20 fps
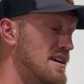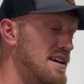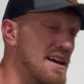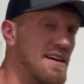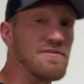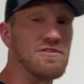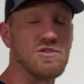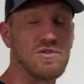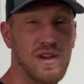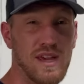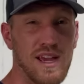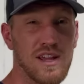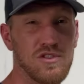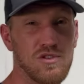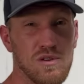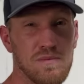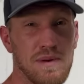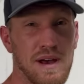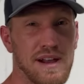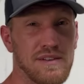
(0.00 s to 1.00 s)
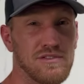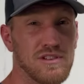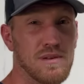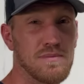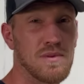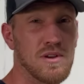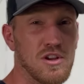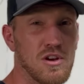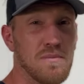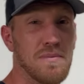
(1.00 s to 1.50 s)
if you can't do a backflip,
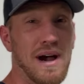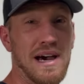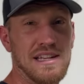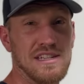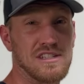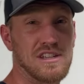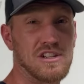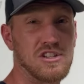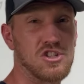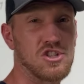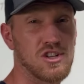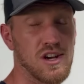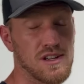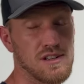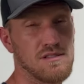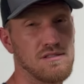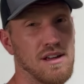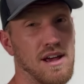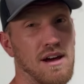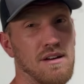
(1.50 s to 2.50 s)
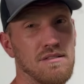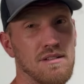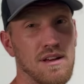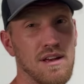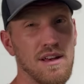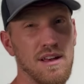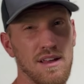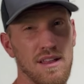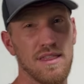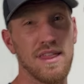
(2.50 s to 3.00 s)
your body's going to shut you down.
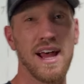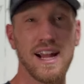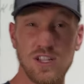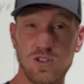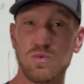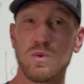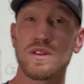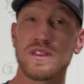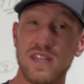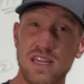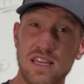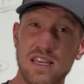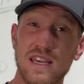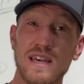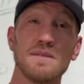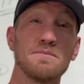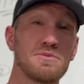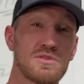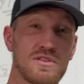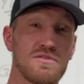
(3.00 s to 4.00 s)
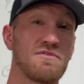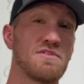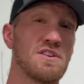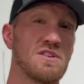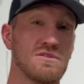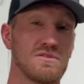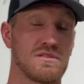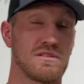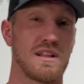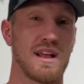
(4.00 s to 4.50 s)
That's what the yips
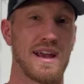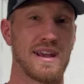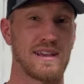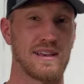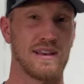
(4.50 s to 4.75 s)
feels like.